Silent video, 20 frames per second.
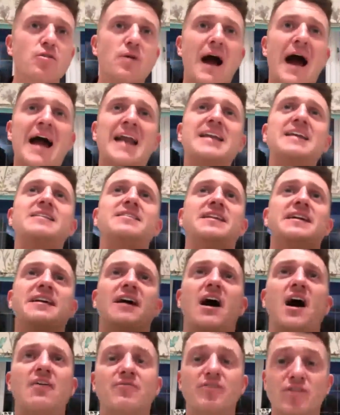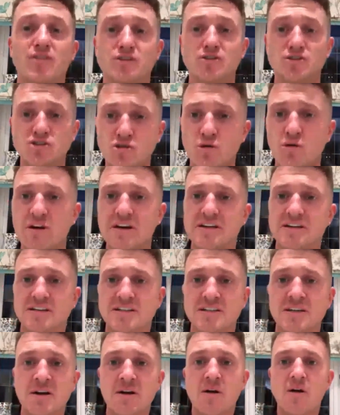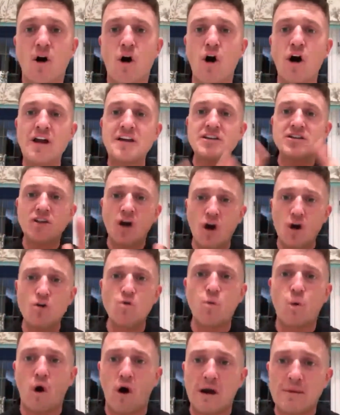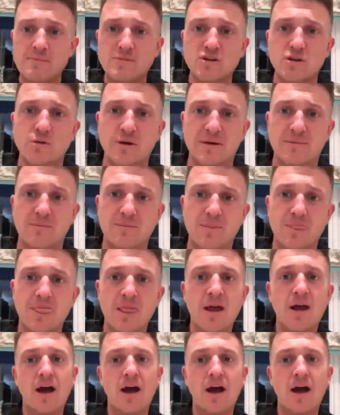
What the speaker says: through anything other than choice. I know what I'm doing.